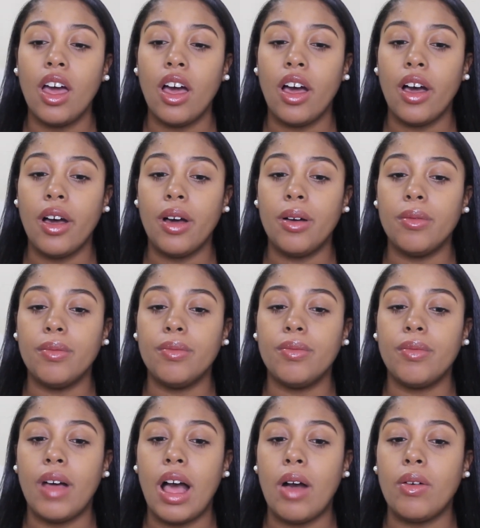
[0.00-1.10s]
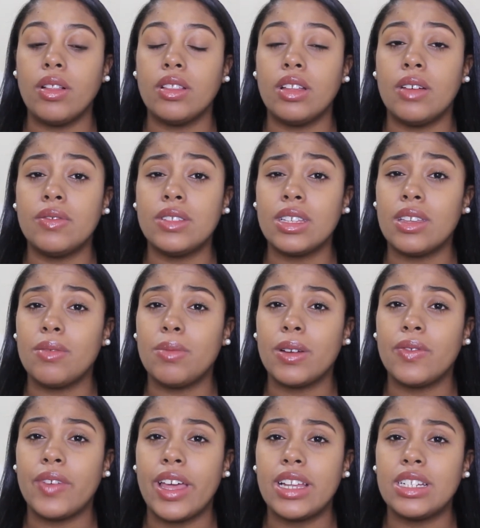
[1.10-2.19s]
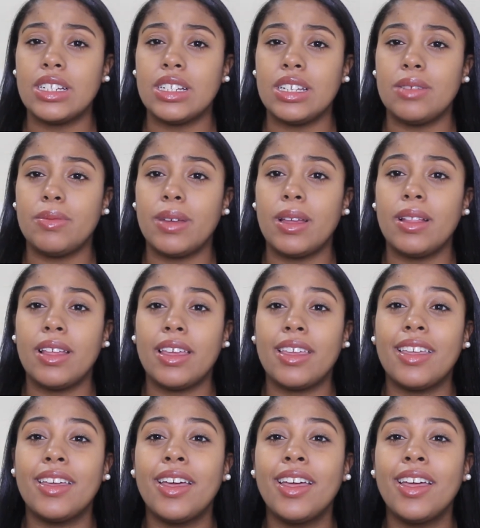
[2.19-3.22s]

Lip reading: I would love to give birth vaginally, but like,